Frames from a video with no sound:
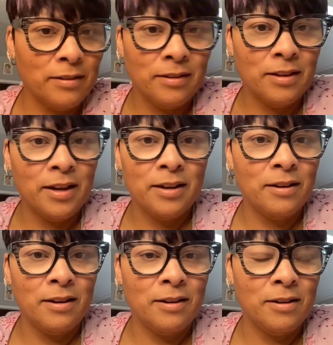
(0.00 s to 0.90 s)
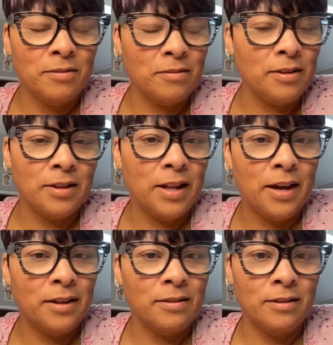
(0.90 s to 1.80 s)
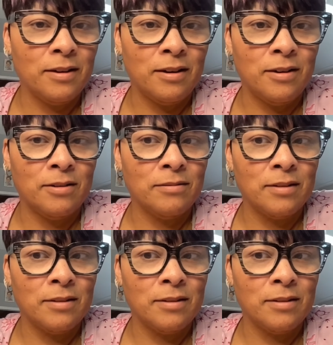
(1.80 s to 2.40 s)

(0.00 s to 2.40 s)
they uh, ha- uh